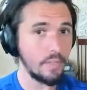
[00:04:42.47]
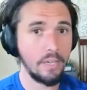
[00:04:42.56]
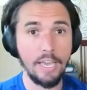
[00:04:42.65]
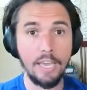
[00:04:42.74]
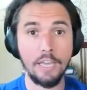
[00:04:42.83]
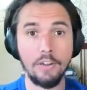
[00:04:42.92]

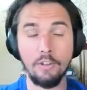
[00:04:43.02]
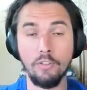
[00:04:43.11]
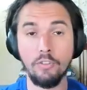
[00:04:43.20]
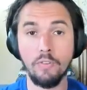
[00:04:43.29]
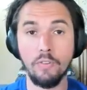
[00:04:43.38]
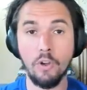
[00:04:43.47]
and
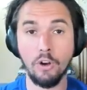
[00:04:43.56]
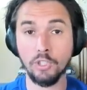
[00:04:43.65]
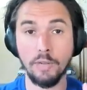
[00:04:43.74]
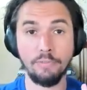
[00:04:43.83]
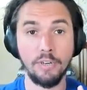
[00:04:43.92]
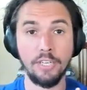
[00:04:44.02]
are
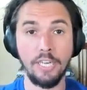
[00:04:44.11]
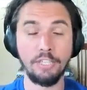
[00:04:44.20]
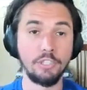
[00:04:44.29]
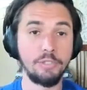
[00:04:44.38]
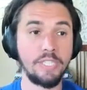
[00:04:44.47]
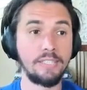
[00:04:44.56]
suffering
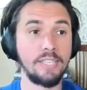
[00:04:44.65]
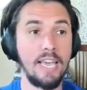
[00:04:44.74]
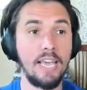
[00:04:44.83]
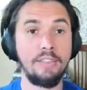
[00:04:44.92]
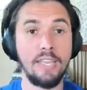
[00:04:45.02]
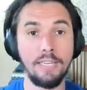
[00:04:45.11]
injuries,
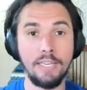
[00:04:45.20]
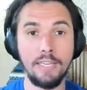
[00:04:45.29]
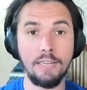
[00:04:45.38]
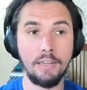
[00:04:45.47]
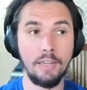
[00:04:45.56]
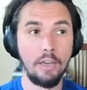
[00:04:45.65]
and they
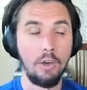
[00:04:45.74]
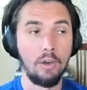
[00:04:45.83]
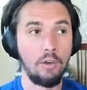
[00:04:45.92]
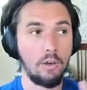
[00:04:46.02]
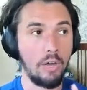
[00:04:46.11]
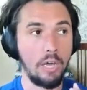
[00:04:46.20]
need
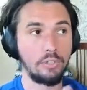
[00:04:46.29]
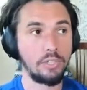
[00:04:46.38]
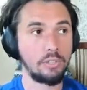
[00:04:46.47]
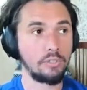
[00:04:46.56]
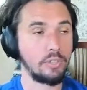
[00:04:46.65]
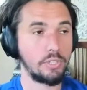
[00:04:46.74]

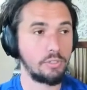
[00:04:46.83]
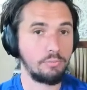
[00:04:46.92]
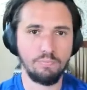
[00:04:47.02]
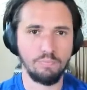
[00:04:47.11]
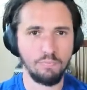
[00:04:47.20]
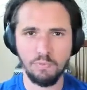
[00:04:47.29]
just
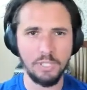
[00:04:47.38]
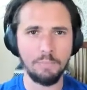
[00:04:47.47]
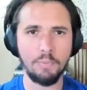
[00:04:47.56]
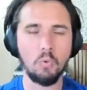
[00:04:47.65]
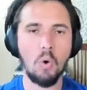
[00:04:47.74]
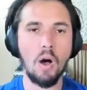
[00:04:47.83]

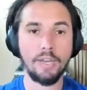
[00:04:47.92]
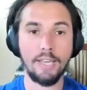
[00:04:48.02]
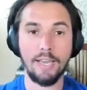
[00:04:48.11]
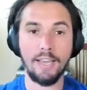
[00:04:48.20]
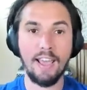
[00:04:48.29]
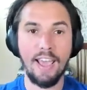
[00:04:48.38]
simple
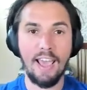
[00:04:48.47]
walking,